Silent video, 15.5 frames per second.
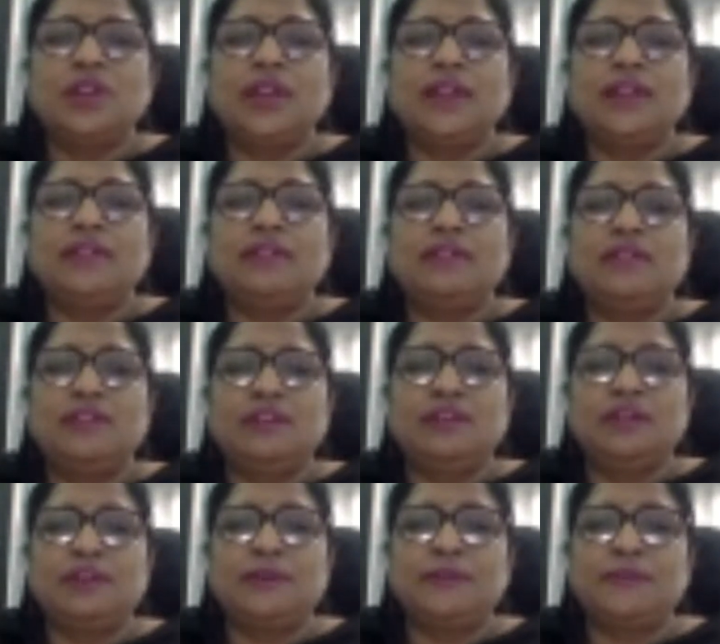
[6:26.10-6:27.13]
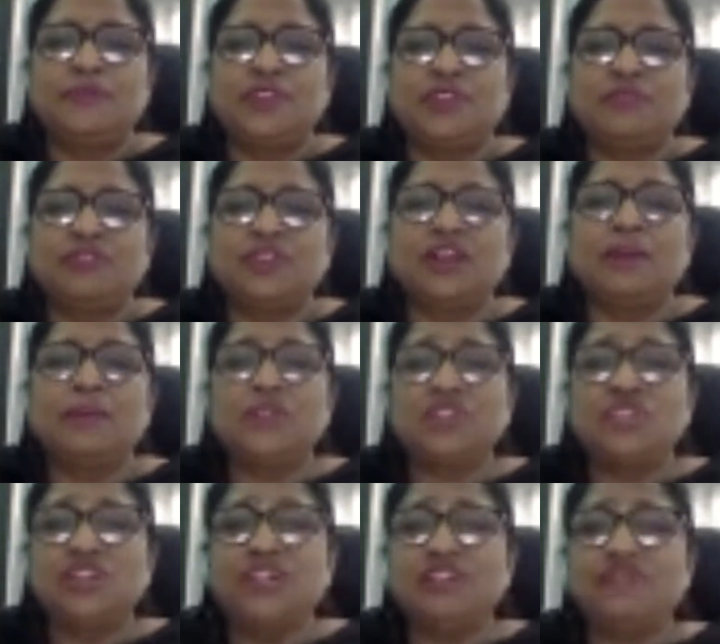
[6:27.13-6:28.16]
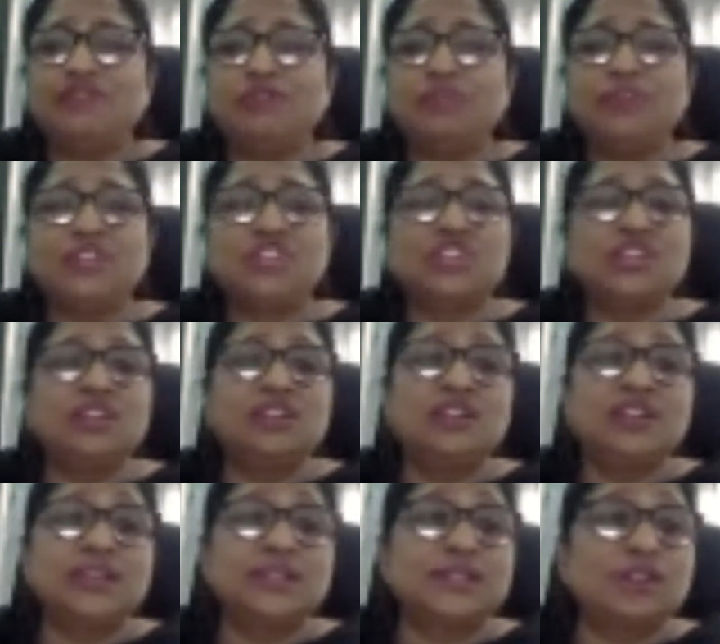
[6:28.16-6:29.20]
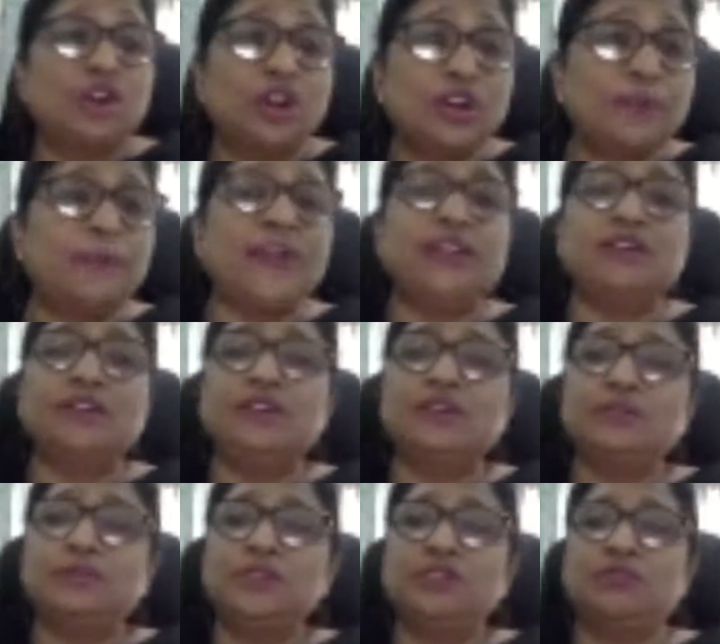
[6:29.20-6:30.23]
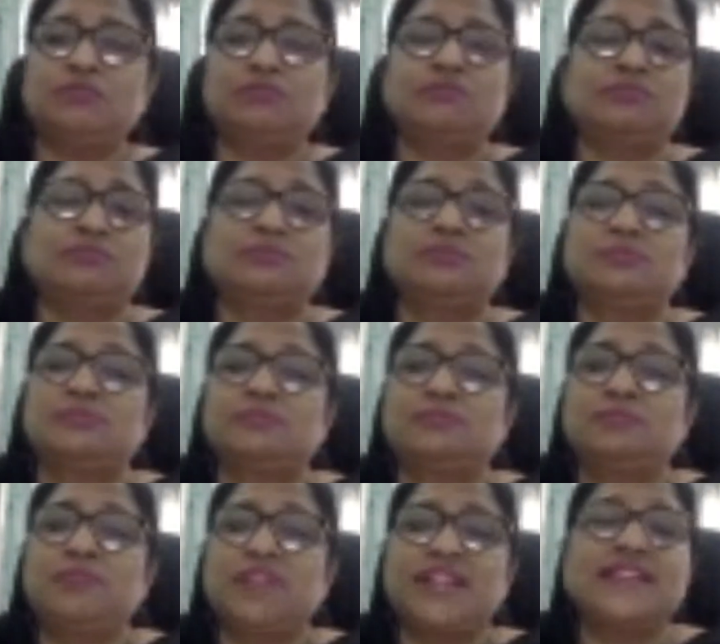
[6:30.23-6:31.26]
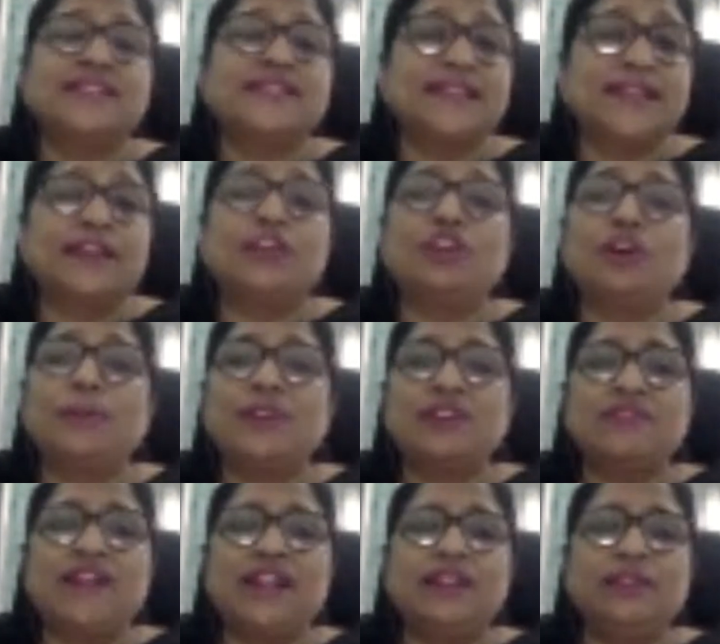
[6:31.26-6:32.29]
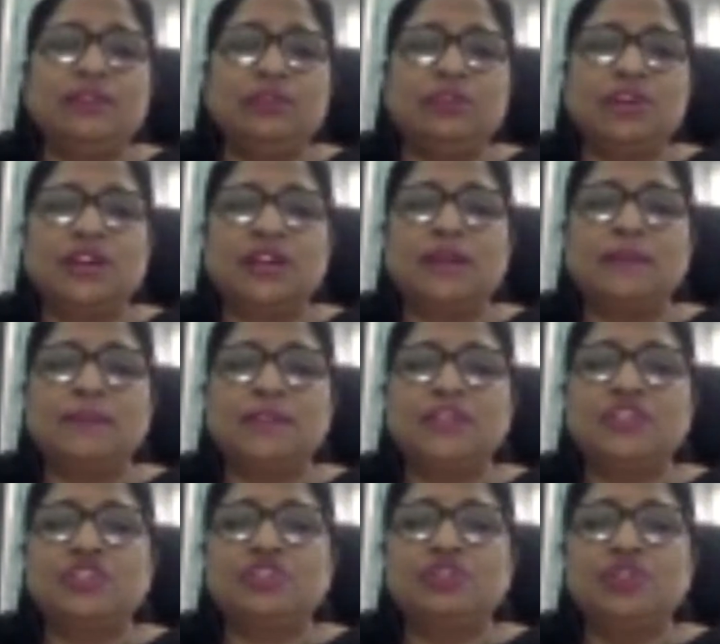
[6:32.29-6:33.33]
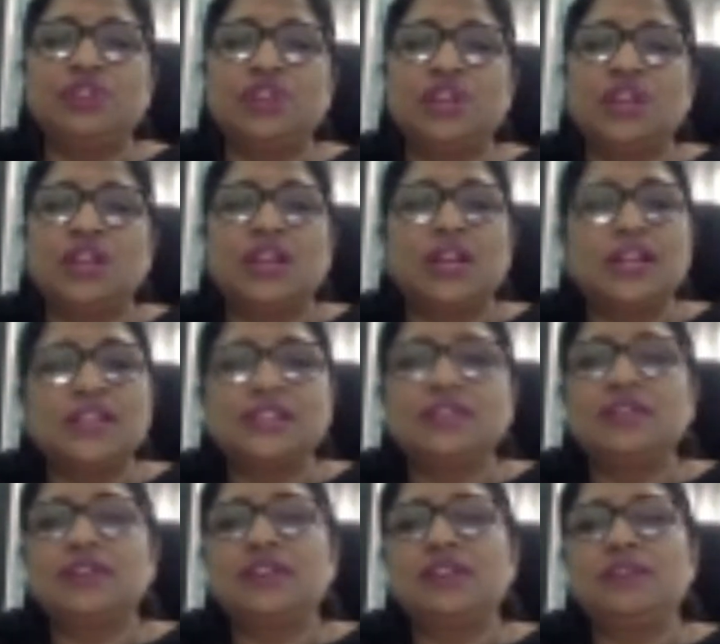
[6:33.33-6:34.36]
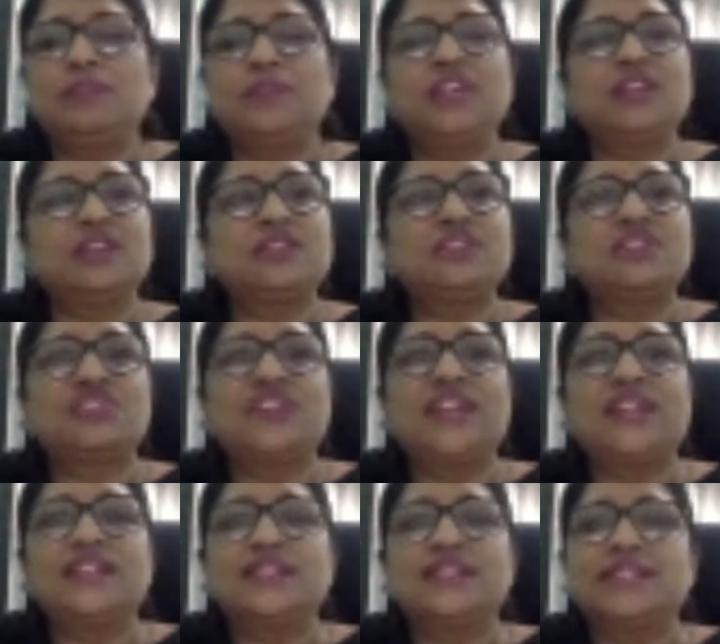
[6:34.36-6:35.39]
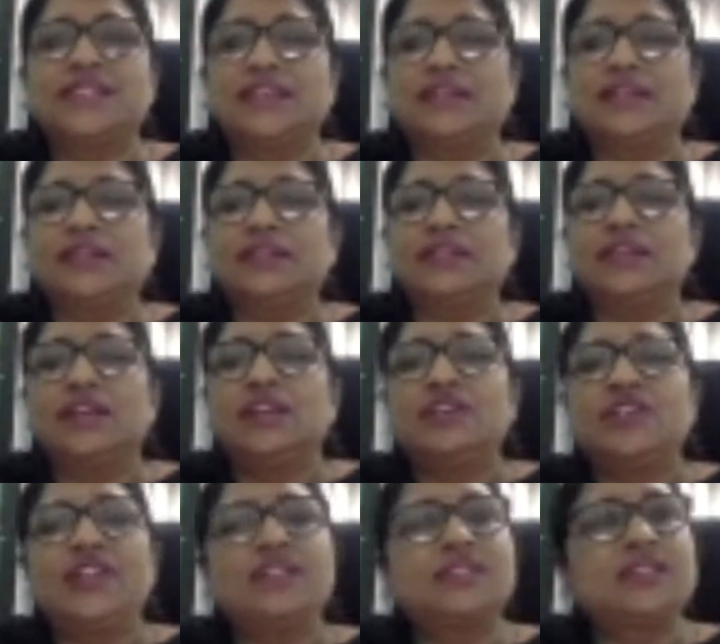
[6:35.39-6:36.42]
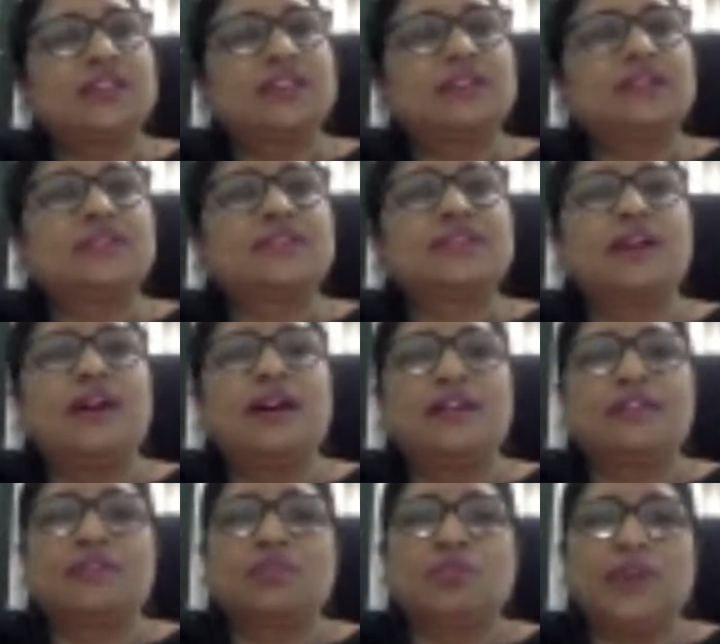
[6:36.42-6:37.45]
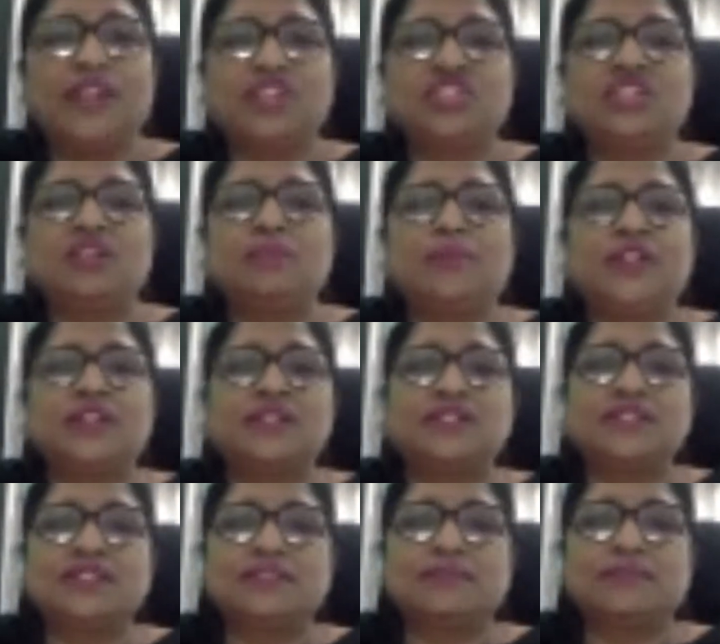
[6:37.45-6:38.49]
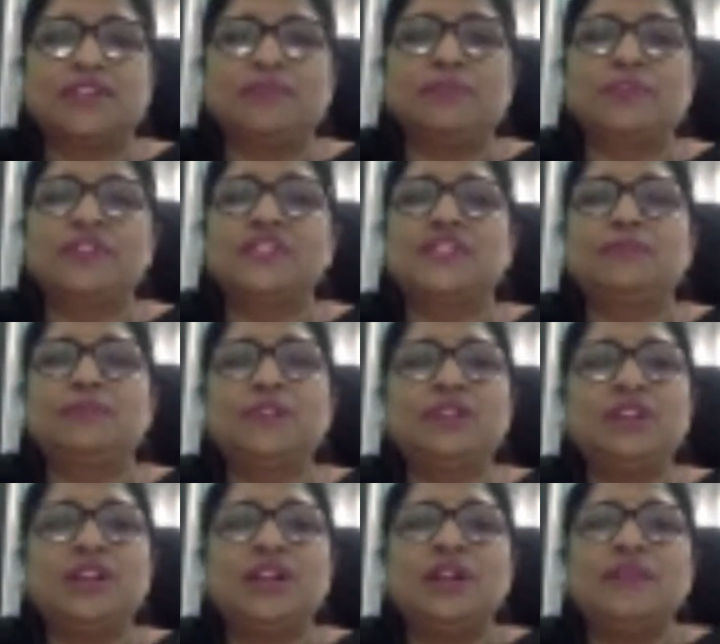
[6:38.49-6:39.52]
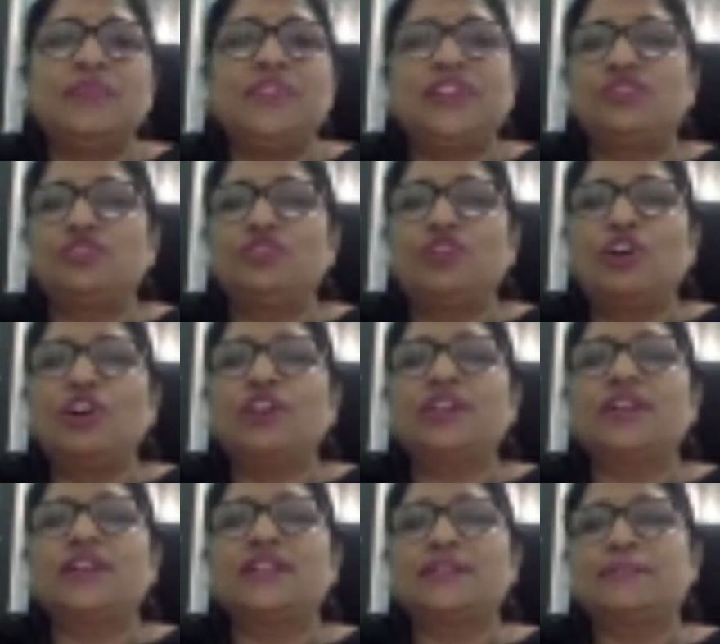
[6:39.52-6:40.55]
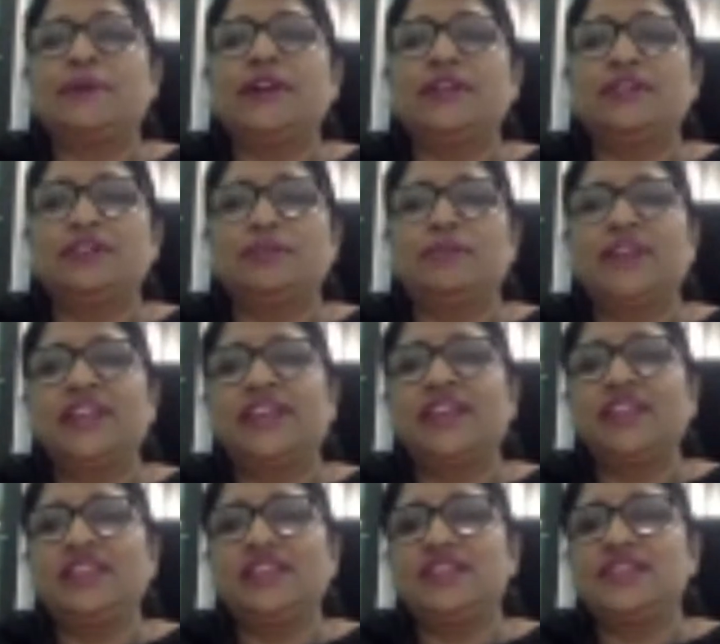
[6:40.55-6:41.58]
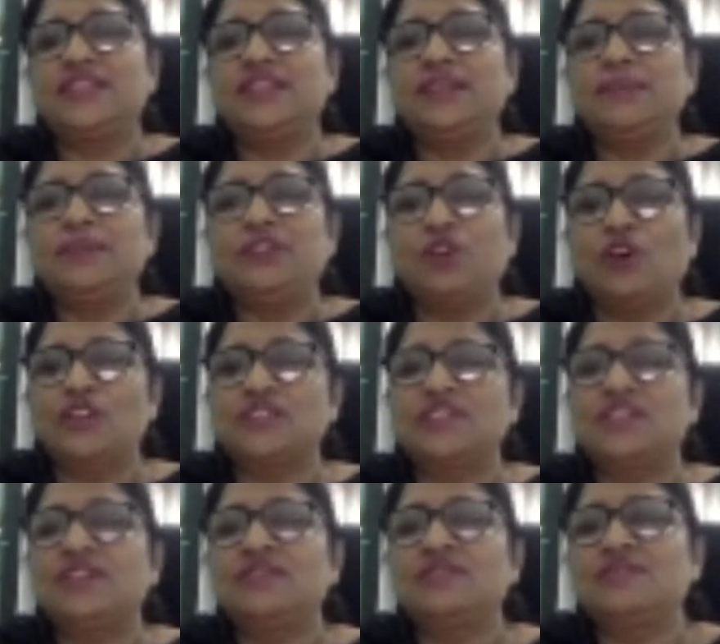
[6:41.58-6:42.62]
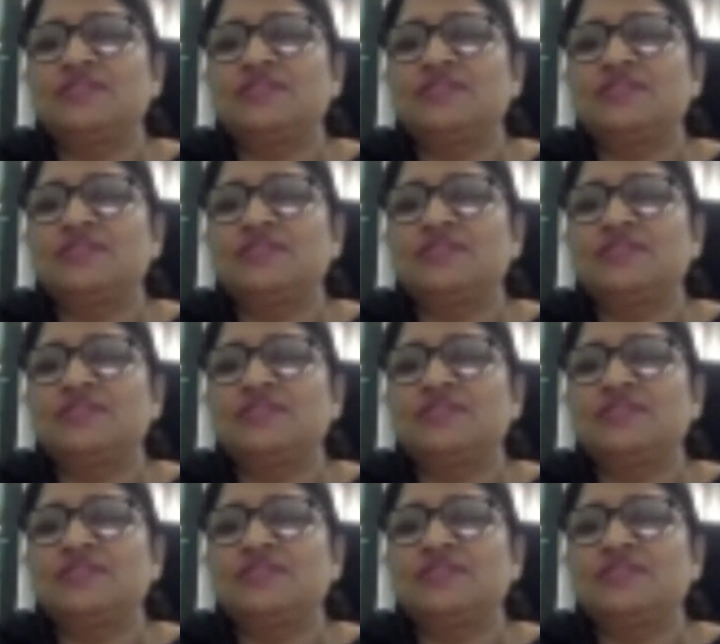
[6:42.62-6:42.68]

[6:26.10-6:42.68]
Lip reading: And if the commercial information is not patentable but has economic value, a company should consider keeping it a trade secret. Trade secrets are quite cheap and, in principle, they do not expire but can easily be lost.